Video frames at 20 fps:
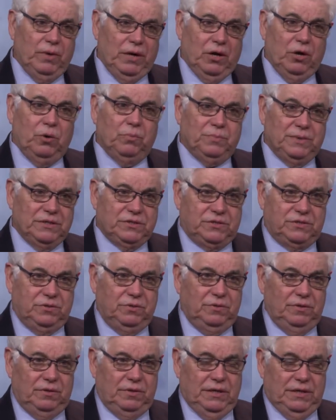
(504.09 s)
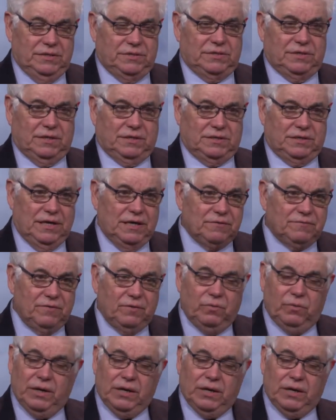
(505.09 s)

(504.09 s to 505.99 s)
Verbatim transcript: We hope this suit is successful.